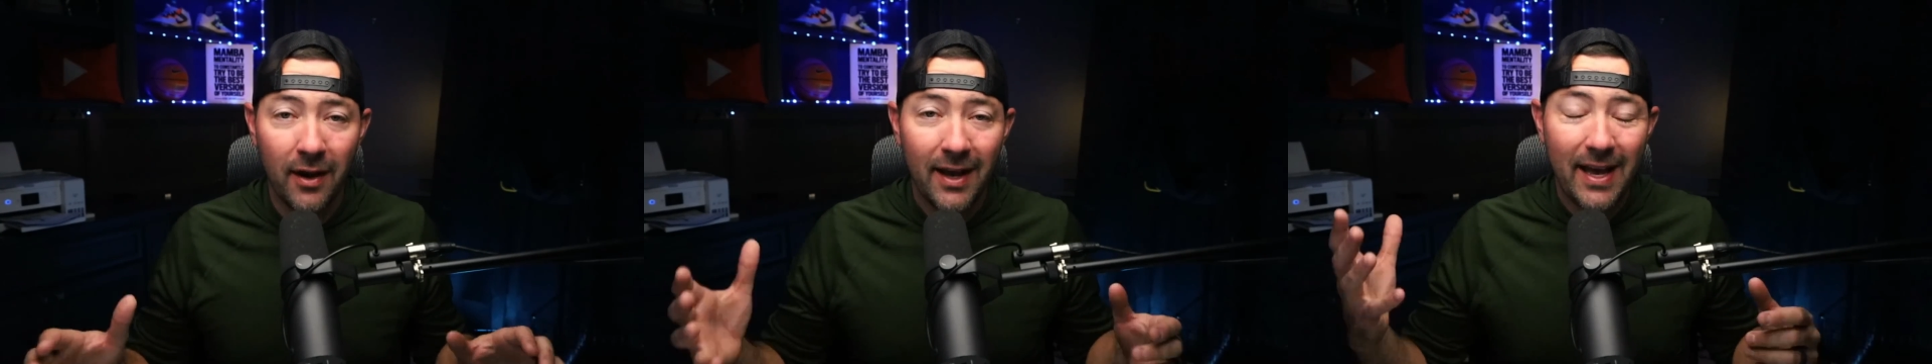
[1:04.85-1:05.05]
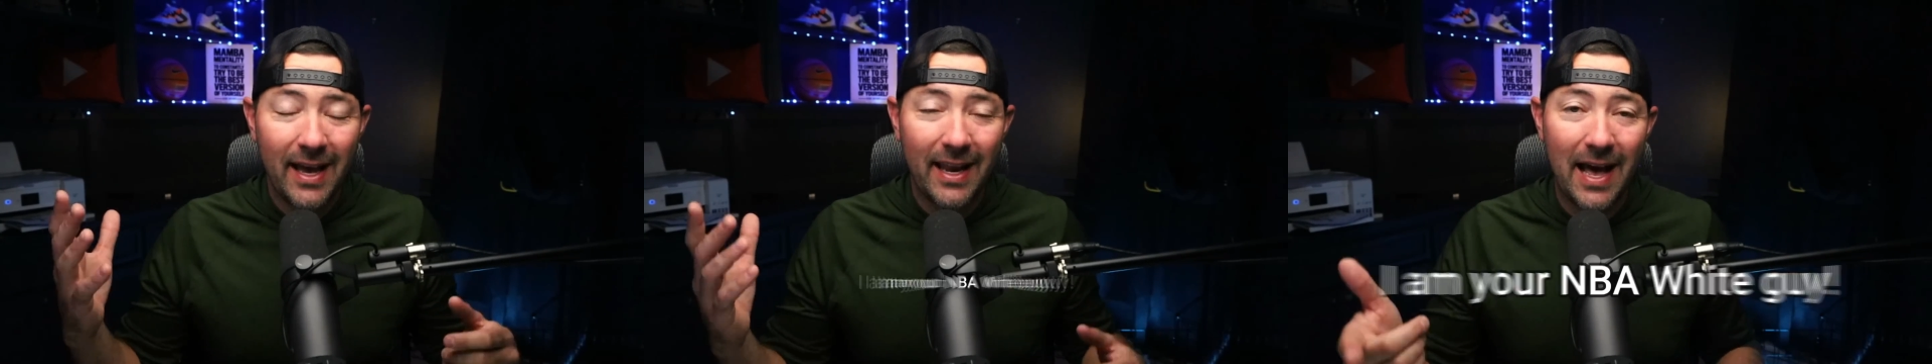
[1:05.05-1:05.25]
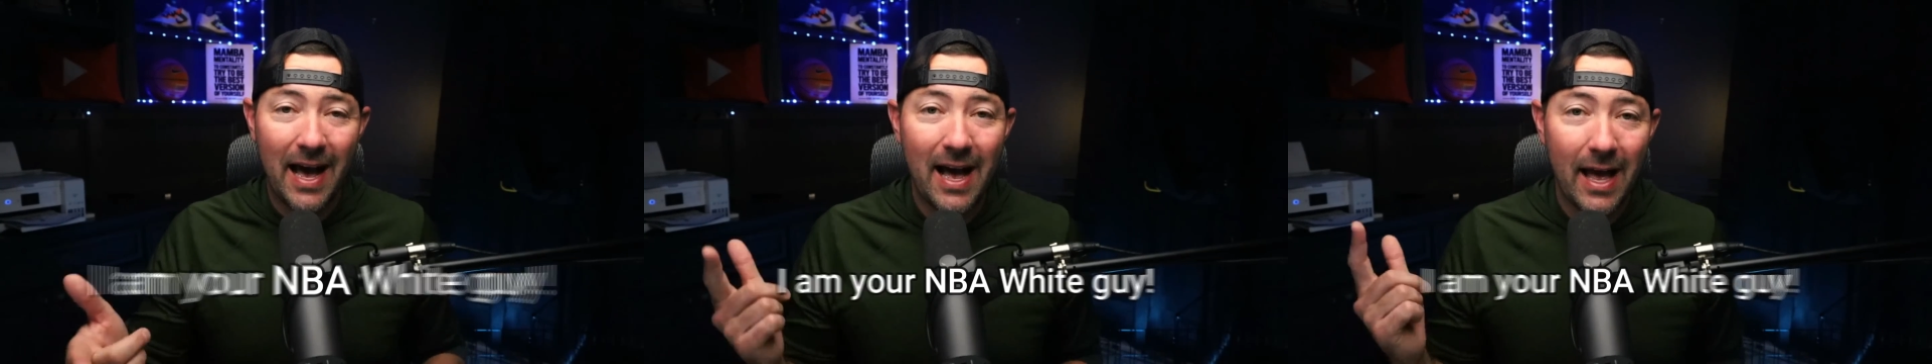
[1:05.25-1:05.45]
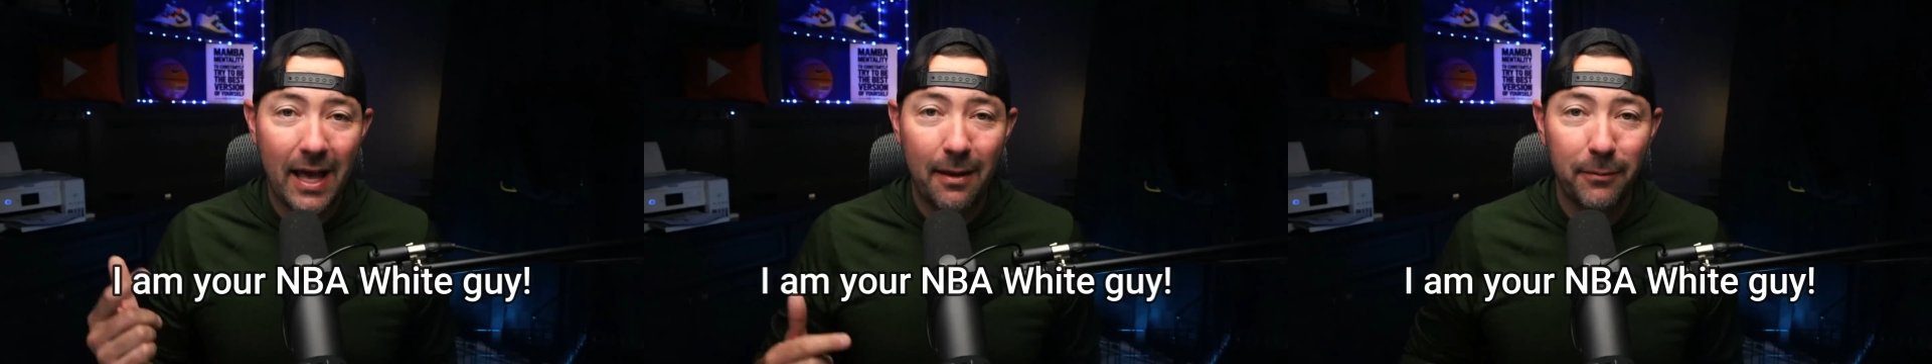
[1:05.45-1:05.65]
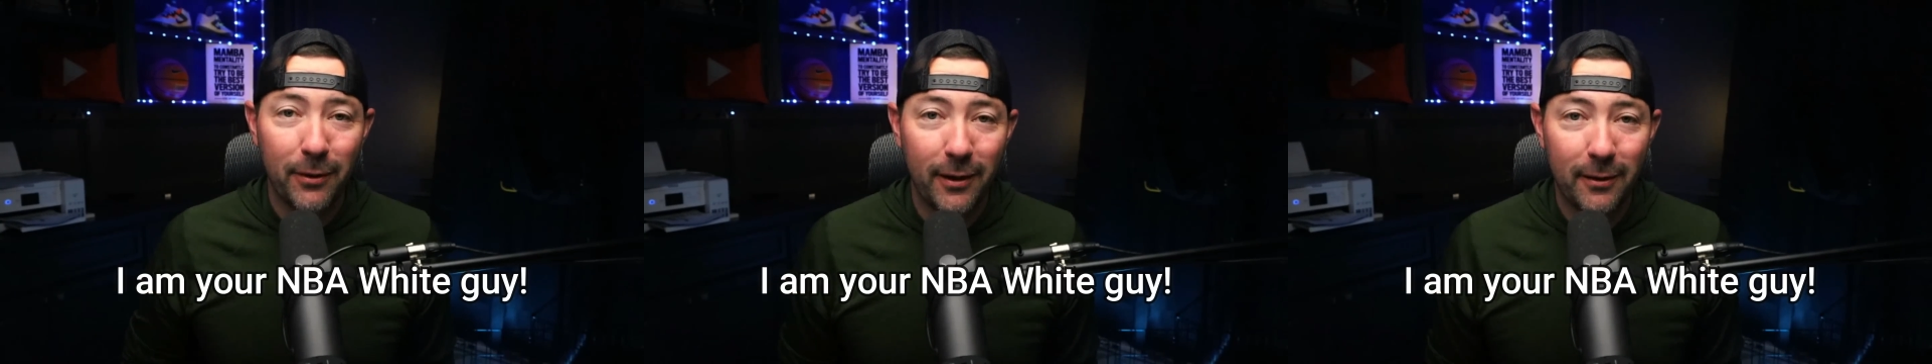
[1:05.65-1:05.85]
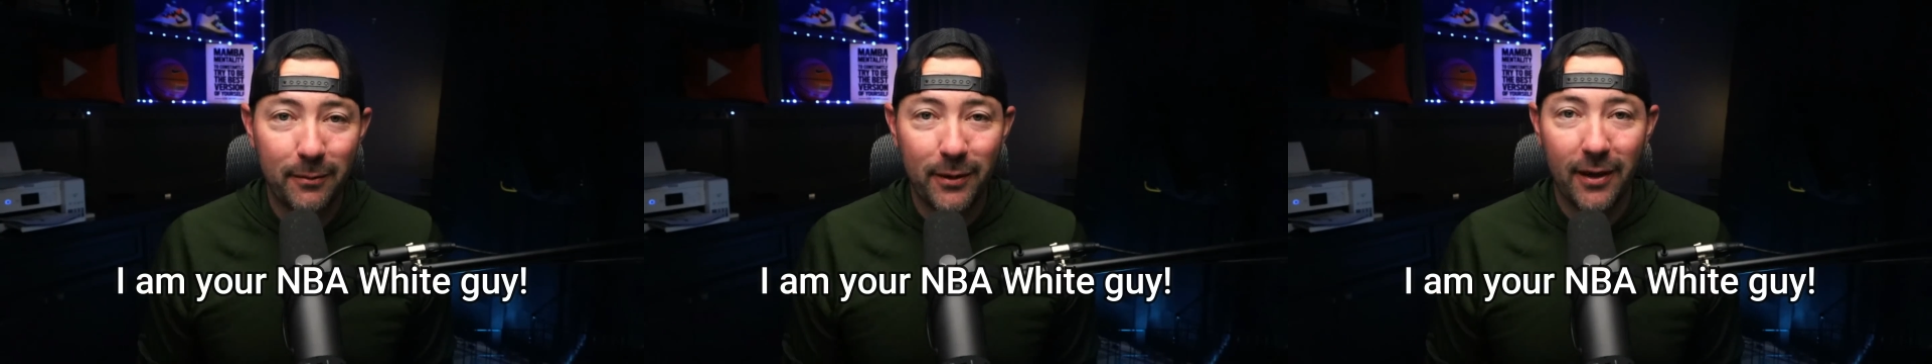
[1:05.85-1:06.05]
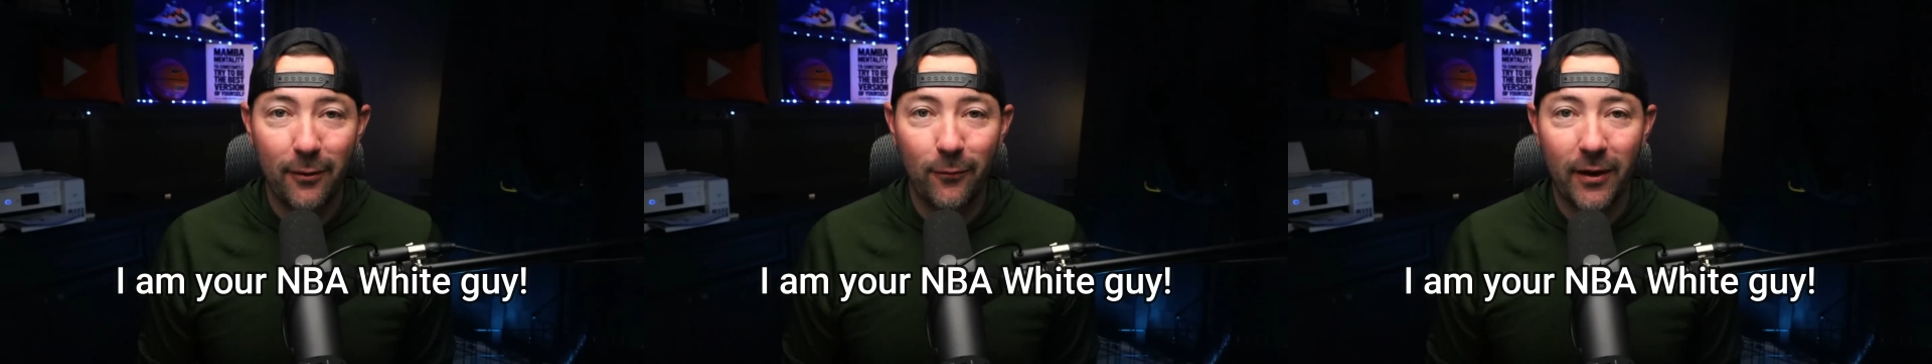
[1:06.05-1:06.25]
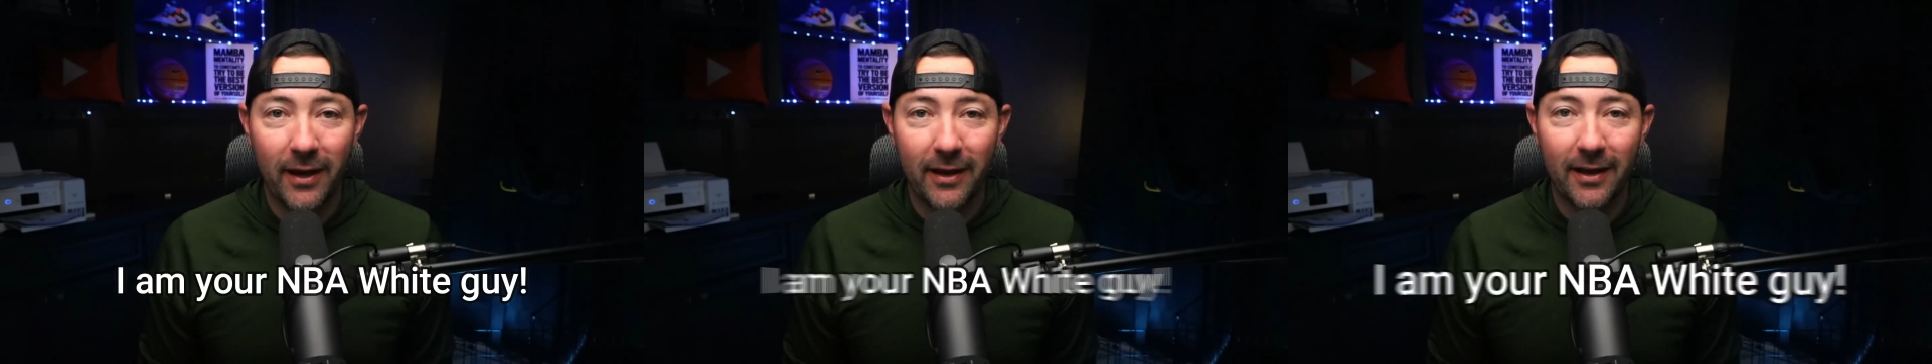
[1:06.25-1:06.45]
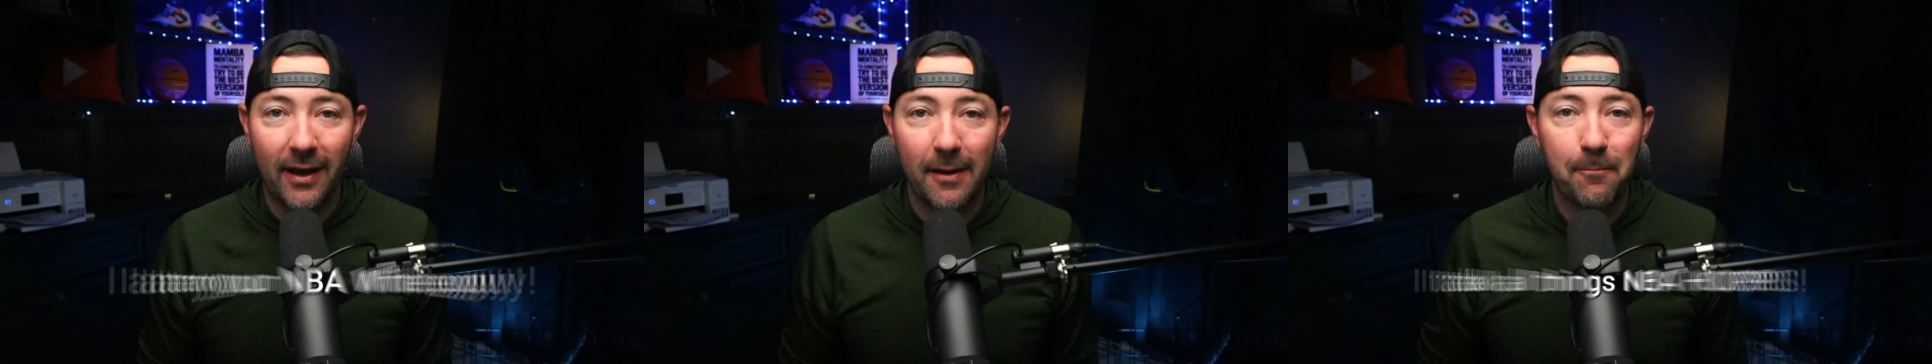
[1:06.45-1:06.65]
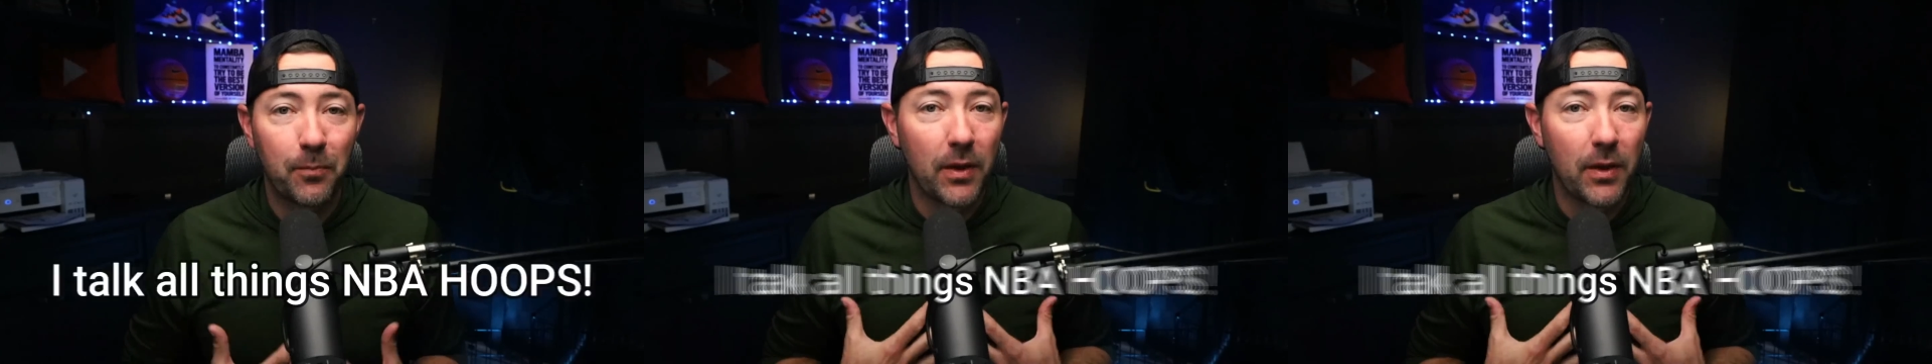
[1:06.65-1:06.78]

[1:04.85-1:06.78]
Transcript: And I am your NBA white guy.